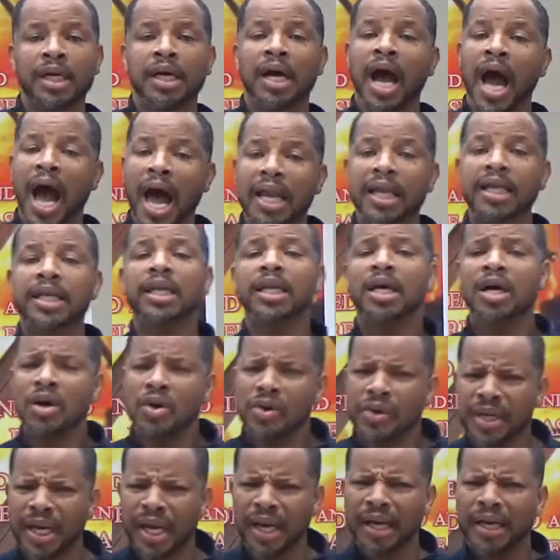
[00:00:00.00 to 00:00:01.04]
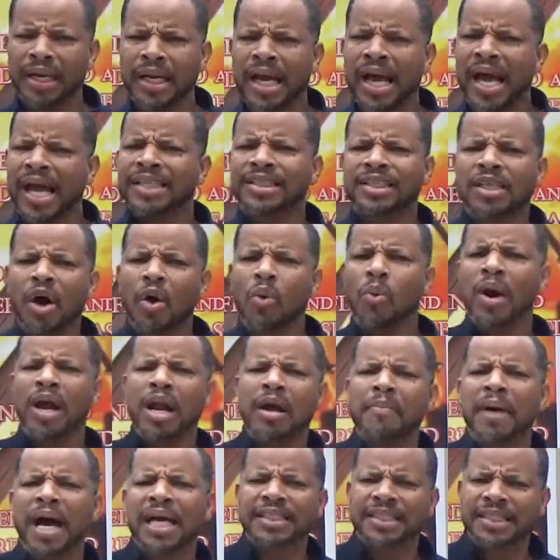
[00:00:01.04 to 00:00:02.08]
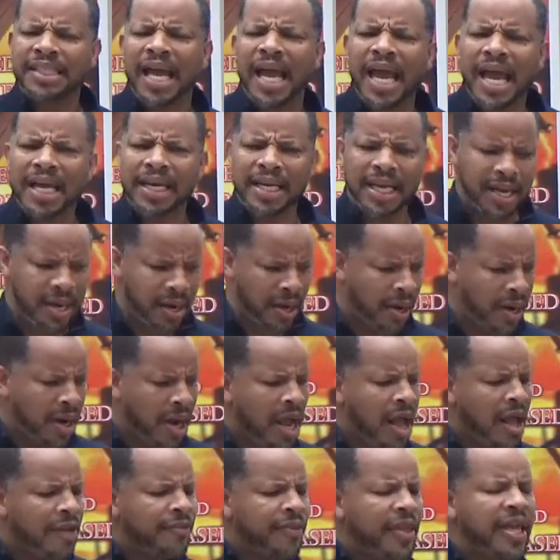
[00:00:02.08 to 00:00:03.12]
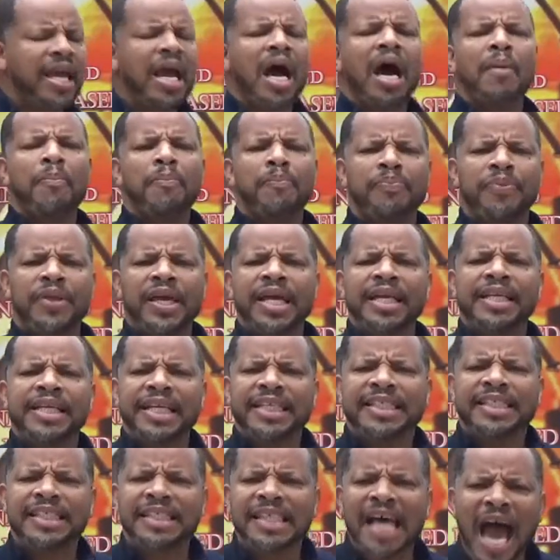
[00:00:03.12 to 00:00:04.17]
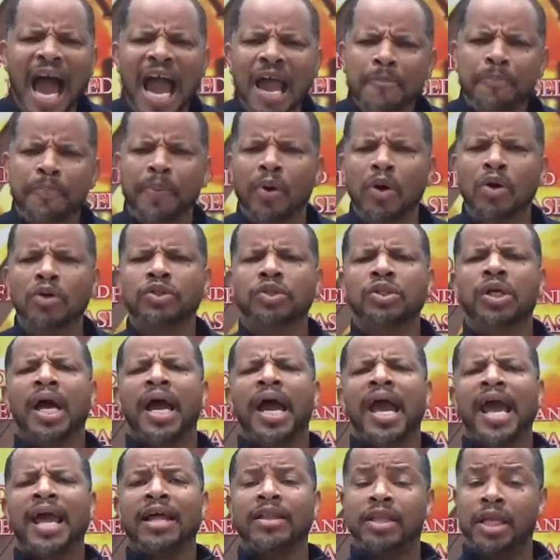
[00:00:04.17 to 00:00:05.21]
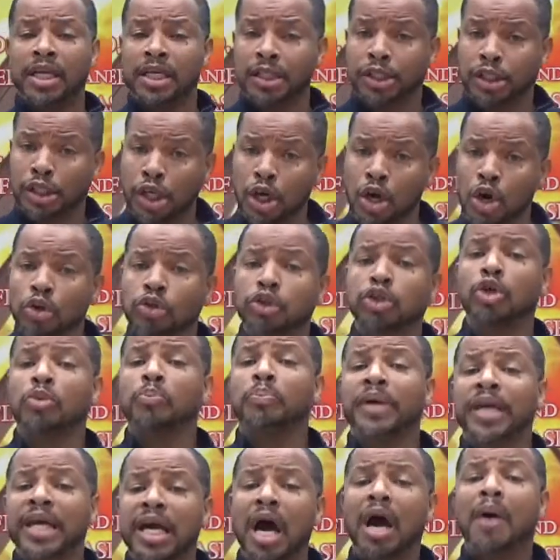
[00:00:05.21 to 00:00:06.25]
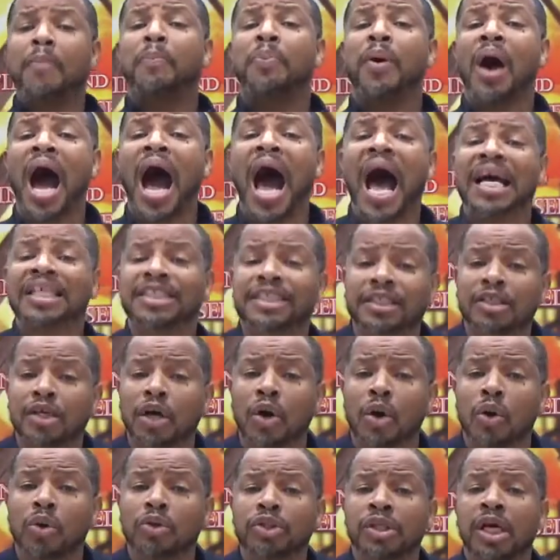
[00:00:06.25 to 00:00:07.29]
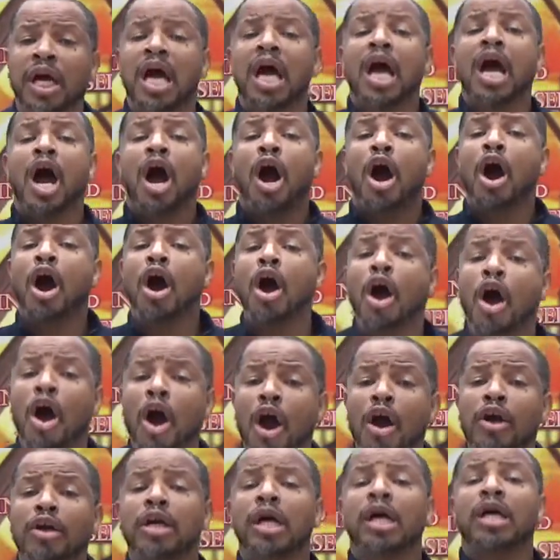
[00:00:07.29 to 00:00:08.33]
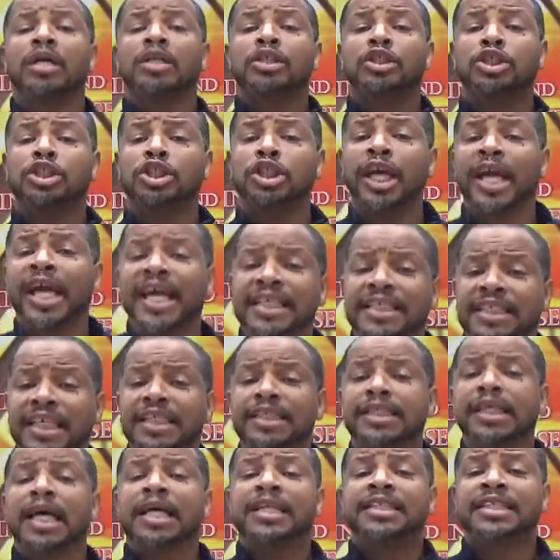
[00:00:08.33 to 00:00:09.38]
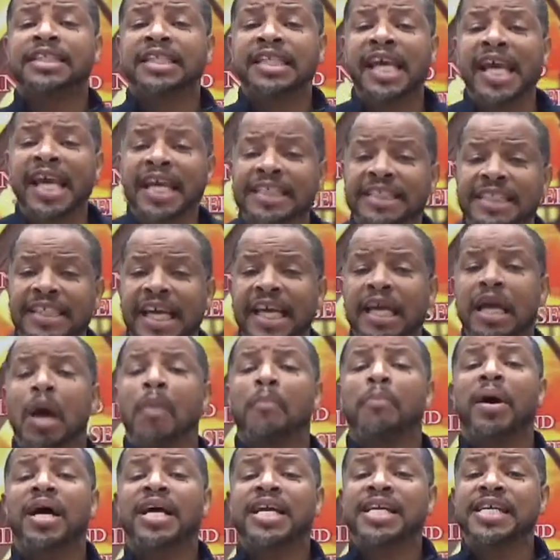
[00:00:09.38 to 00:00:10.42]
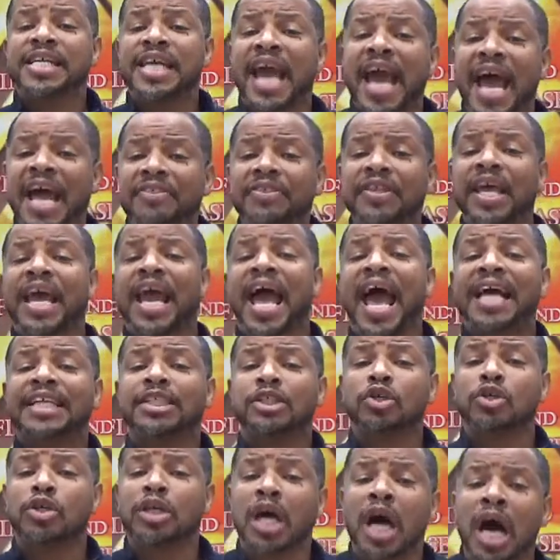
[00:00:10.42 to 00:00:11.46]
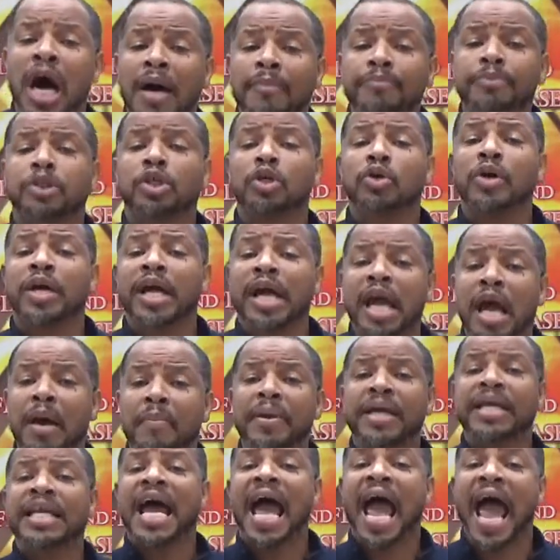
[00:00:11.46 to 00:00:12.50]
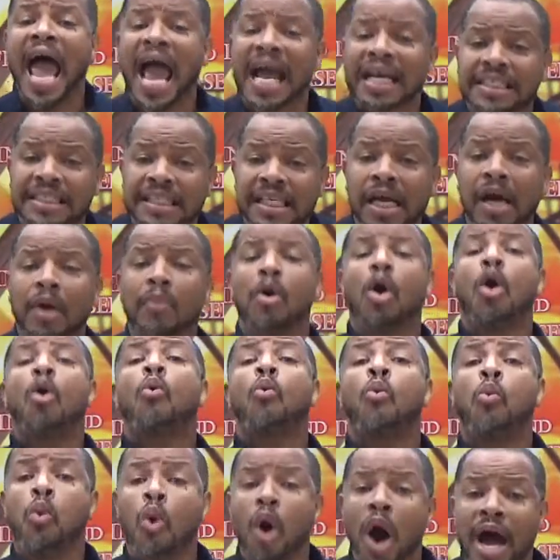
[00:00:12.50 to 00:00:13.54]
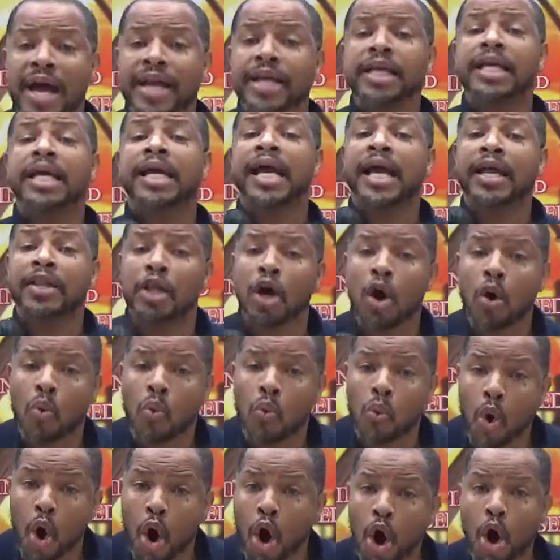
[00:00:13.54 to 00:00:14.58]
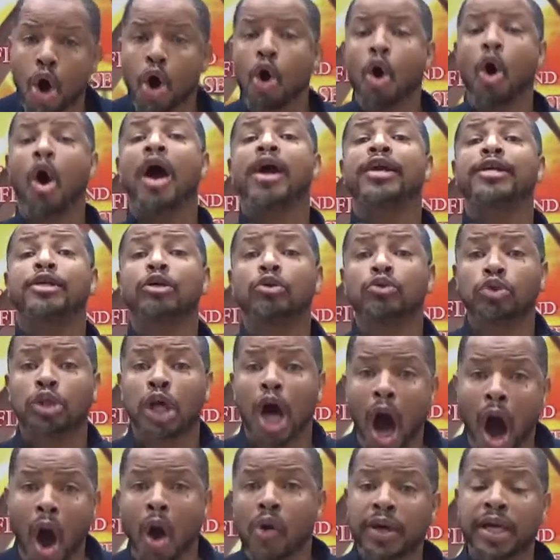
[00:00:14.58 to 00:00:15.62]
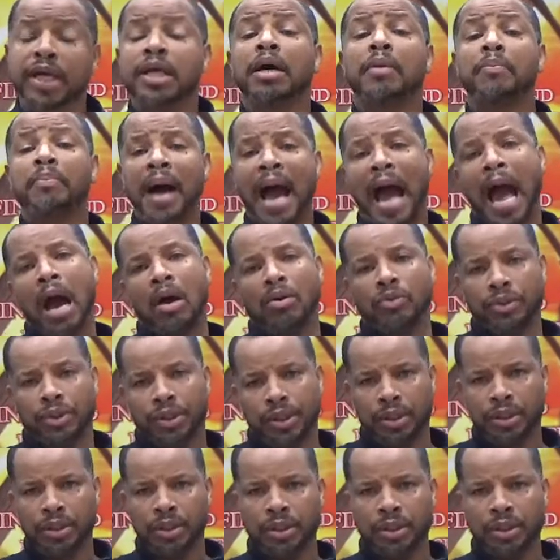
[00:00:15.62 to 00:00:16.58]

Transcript: Hallelujah. And so, what am I saying here? The, uh, the disciples and the soon to be apostles heard Jesus teaching, but yet they had to come to him and ask him, What in the world are you talking about?